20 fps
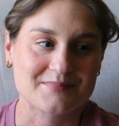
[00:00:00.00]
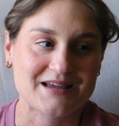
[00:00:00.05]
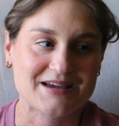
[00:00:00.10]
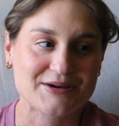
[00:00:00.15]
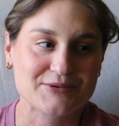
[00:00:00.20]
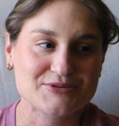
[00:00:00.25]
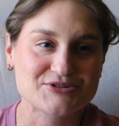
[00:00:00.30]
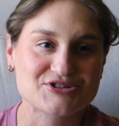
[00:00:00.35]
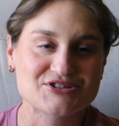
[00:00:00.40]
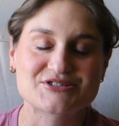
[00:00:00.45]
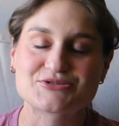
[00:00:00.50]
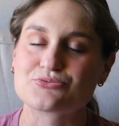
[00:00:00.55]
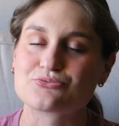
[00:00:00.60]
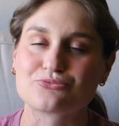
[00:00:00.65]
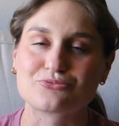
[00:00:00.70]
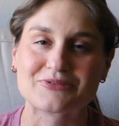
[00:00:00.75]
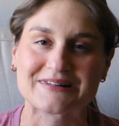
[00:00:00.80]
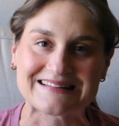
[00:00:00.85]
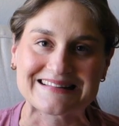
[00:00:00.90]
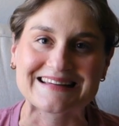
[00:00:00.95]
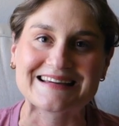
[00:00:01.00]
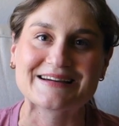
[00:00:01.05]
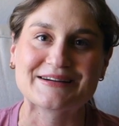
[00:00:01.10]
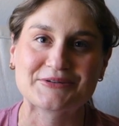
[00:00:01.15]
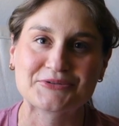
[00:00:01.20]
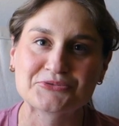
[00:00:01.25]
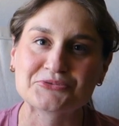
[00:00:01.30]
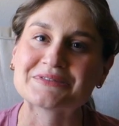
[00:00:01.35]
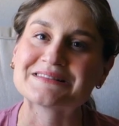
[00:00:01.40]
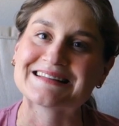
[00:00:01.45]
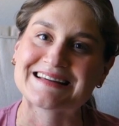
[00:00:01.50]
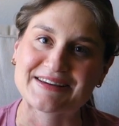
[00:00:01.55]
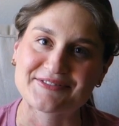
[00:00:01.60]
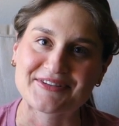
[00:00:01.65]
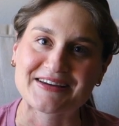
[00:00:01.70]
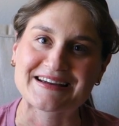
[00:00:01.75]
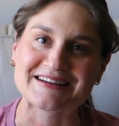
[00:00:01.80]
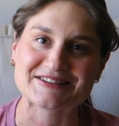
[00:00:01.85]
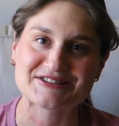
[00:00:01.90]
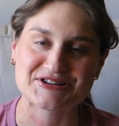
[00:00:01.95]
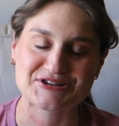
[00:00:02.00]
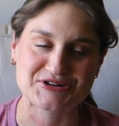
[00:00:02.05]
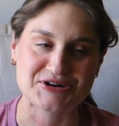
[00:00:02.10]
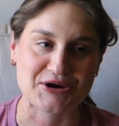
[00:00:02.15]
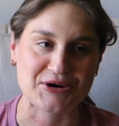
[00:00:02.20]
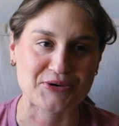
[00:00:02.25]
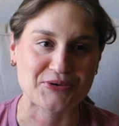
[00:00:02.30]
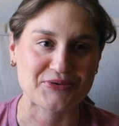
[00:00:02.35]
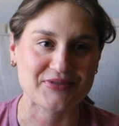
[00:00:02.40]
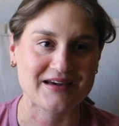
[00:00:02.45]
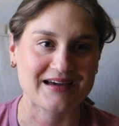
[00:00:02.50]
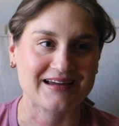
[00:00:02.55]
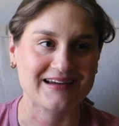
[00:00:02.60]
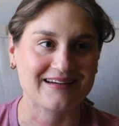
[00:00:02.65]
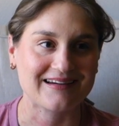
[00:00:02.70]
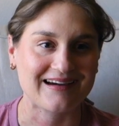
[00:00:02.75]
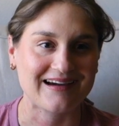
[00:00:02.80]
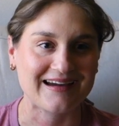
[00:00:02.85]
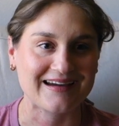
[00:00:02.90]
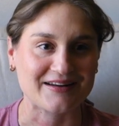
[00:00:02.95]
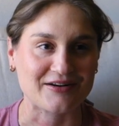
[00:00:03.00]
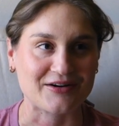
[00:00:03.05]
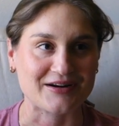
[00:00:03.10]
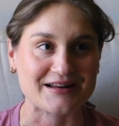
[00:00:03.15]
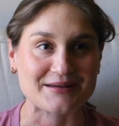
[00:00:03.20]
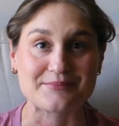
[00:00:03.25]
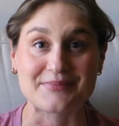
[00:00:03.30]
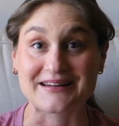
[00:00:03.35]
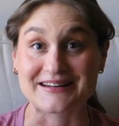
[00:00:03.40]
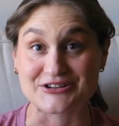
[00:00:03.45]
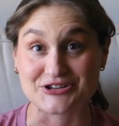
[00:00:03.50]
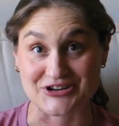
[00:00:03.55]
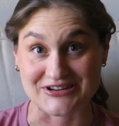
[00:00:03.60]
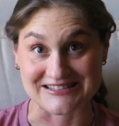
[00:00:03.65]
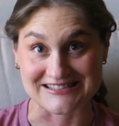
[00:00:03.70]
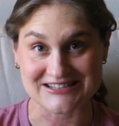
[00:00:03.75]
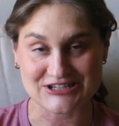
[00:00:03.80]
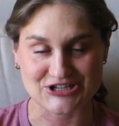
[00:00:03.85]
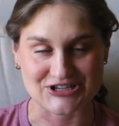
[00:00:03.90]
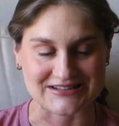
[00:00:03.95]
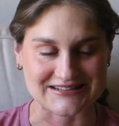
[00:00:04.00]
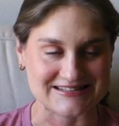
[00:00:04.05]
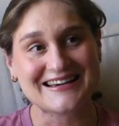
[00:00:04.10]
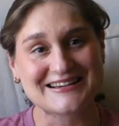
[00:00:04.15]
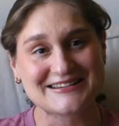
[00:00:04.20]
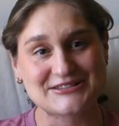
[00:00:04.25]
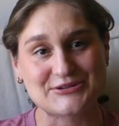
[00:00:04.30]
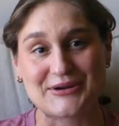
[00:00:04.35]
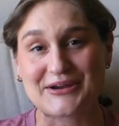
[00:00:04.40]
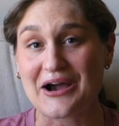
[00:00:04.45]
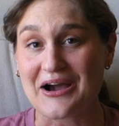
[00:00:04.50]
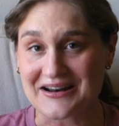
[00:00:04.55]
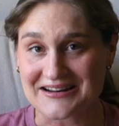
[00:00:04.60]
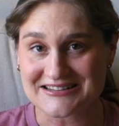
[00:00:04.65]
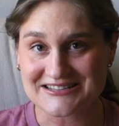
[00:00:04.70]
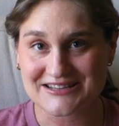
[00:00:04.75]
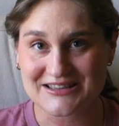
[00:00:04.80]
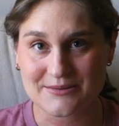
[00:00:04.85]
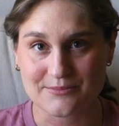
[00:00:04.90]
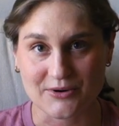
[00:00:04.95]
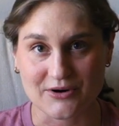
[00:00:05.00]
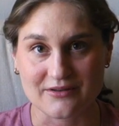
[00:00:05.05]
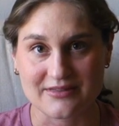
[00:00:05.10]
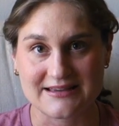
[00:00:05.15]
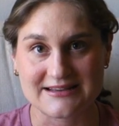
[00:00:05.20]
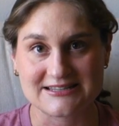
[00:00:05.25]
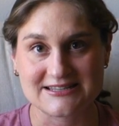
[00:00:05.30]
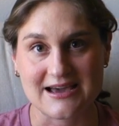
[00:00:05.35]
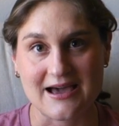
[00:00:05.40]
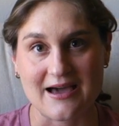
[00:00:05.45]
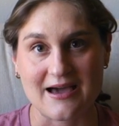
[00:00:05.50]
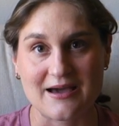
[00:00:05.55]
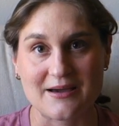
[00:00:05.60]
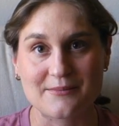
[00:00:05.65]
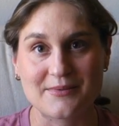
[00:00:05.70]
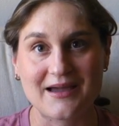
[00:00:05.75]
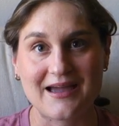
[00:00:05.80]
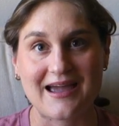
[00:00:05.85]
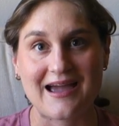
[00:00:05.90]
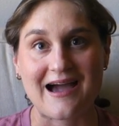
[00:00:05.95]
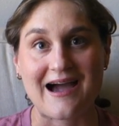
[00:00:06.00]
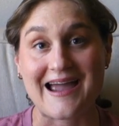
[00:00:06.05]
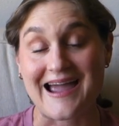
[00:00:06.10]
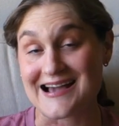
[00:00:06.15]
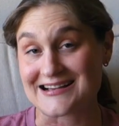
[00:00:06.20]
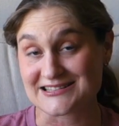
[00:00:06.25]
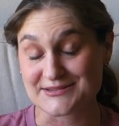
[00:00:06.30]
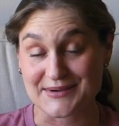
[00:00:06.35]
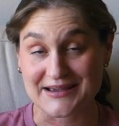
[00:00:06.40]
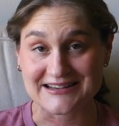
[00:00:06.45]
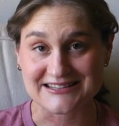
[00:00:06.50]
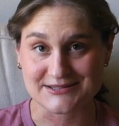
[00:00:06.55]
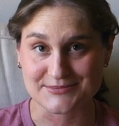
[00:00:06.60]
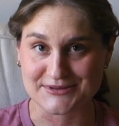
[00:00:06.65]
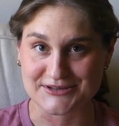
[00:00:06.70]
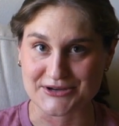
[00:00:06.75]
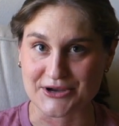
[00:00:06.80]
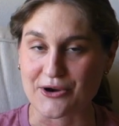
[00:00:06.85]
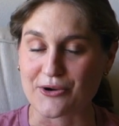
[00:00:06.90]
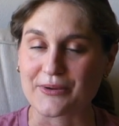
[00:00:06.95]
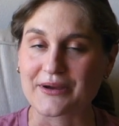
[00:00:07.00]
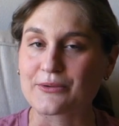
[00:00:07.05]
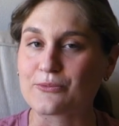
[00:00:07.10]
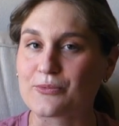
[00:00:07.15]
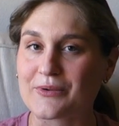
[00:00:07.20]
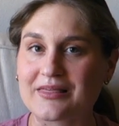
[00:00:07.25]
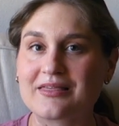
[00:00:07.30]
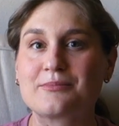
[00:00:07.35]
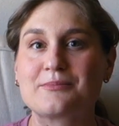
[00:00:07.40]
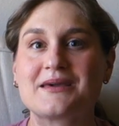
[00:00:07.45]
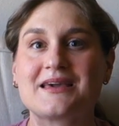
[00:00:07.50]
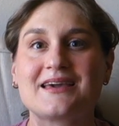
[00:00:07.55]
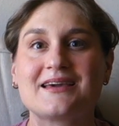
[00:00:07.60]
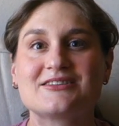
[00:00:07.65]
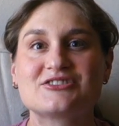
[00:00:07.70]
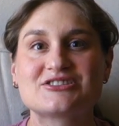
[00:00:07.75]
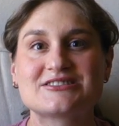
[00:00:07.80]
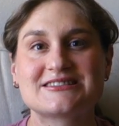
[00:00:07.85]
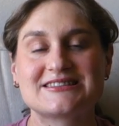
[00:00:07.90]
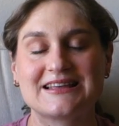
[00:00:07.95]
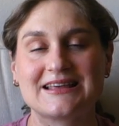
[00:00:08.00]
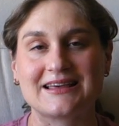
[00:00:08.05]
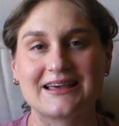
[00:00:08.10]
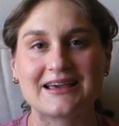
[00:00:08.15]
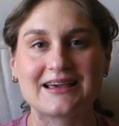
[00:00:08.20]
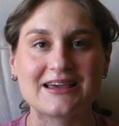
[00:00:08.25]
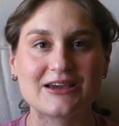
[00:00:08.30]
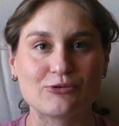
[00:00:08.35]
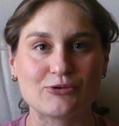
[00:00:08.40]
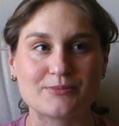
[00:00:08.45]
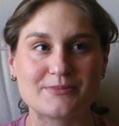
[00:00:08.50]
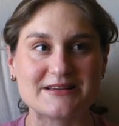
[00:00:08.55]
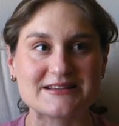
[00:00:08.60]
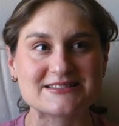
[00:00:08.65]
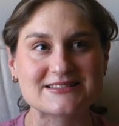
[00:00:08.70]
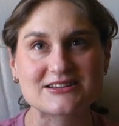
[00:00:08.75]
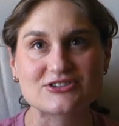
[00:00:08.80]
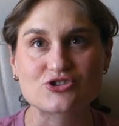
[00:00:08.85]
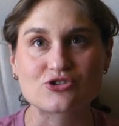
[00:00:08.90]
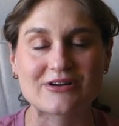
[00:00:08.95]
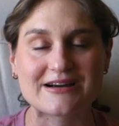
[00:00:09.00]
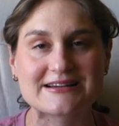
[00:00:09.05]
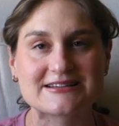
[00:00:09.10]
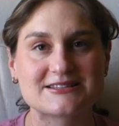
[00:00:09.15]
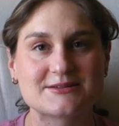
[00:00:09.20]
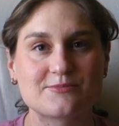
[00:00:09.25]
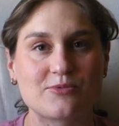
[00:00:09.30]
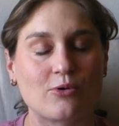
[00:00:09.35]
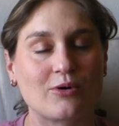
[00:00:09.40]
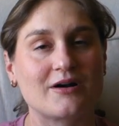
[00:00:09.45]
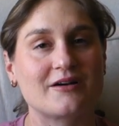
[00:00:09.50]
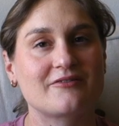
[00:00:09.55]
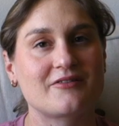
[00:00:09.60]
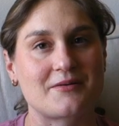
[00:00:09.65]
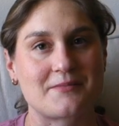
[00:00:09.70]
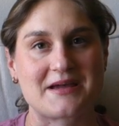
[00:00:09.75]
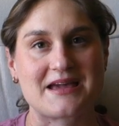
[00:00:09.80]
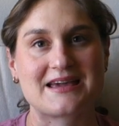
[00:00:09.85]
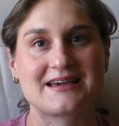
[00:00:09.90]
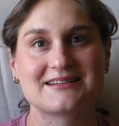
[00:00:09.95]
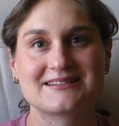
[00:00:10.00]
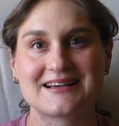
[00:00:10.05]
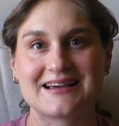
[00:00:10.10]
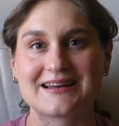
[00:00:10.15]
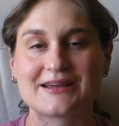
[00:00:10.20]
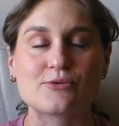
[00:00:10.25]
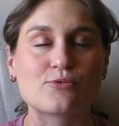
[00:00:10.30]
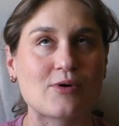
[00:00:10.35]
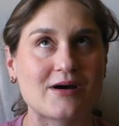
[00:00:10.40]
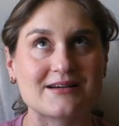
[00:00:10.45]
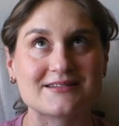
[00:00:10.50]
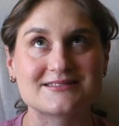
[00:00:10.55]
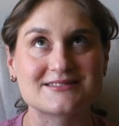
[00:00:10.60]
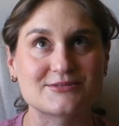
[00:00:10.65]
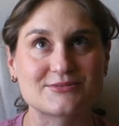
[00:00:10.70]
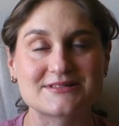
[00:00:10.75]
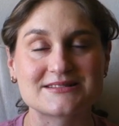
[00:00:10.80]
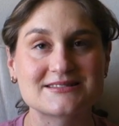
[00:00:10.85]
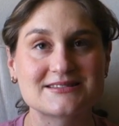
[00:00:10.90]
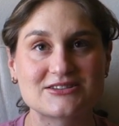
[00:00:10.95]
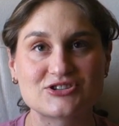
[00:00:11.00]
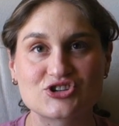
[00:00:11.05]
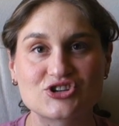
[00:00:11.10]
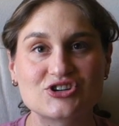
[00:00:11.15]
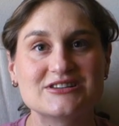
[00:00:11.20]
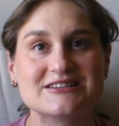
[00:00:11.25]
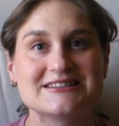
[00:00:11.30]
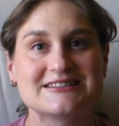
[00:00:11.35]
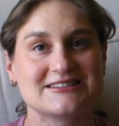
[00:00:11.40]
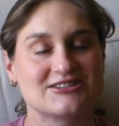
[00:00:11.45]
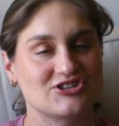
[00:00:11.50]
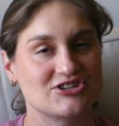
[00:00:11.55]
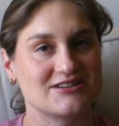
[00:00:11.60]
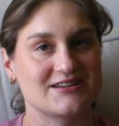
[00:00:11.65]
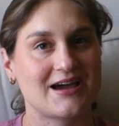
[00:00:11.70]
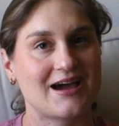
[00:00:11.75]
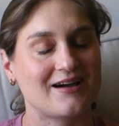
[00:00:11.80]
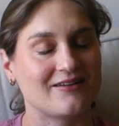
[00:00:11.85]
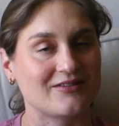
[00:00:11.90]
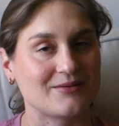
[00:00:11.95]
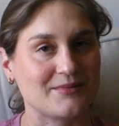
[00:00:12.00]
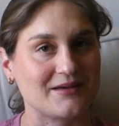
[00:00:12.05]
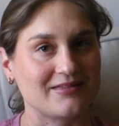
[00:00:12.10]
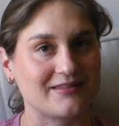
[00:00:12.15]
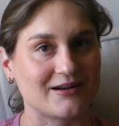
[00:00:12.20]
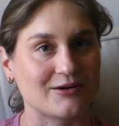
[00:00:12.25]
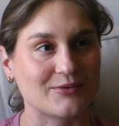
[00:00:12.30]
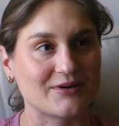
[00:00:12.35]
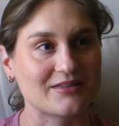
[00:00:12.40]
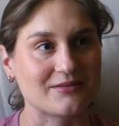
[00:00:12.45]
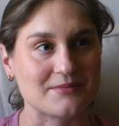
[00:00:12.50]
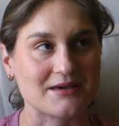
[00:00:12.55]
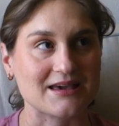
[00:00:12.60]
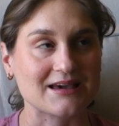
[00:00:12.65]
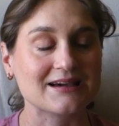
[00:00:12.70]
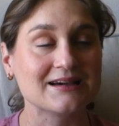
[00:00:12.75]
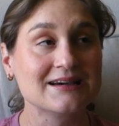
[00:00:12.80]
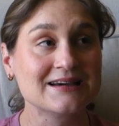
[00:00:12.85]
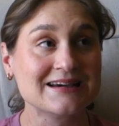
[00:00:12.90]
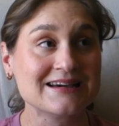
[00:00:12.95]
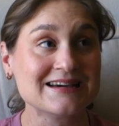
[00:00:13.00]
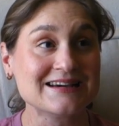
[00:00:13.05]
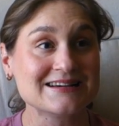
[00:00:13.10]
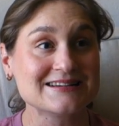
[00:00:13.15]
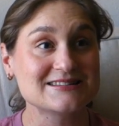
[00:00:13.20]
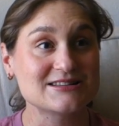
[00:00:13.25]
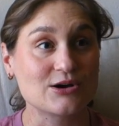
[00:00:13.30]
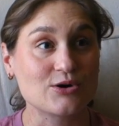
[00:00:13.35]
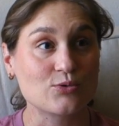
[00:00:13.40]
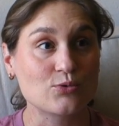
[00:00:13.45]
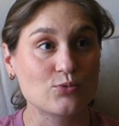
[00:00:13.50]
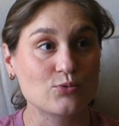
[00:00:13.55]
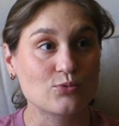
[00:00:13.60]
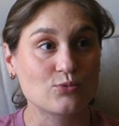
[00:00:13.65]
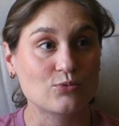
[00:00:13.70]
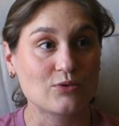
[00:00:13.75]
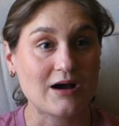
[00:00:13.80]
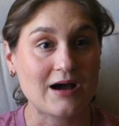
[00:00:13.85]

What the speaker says: it was just really relieving to know that I had already been in transition. So I got into the birthing tub. I asked my husband to go in with me, just thinking he would be such a great support for me. And it was such a good decision to have him in there with me. So